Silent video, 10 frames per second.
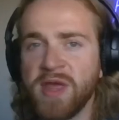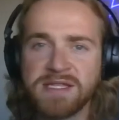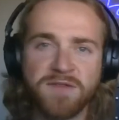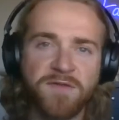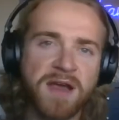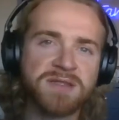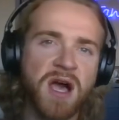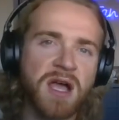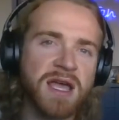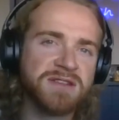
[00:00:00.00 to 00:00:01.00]
into Fan
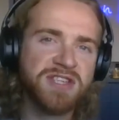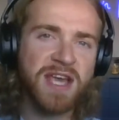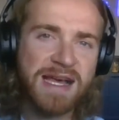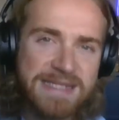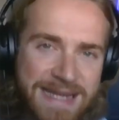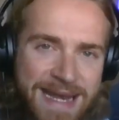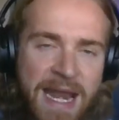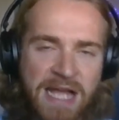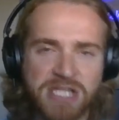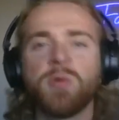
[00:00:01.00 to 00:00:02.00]
Talk, and I'll see you guys
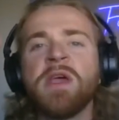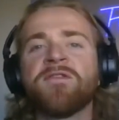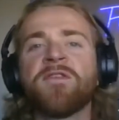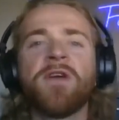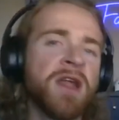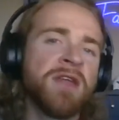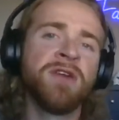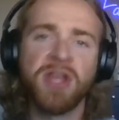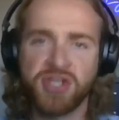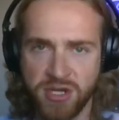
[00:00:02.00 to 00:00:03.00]
next week for another
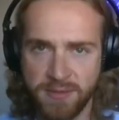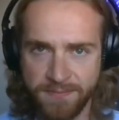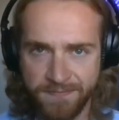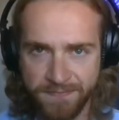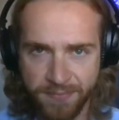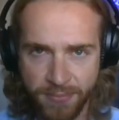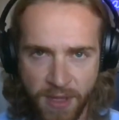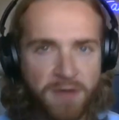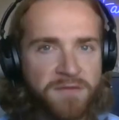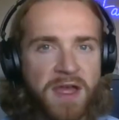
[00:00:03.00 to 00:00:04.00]
edition
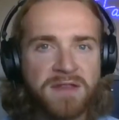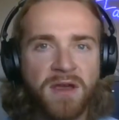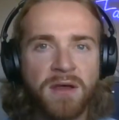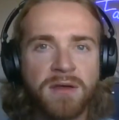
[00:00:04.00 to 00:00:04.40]
of Fan Talk.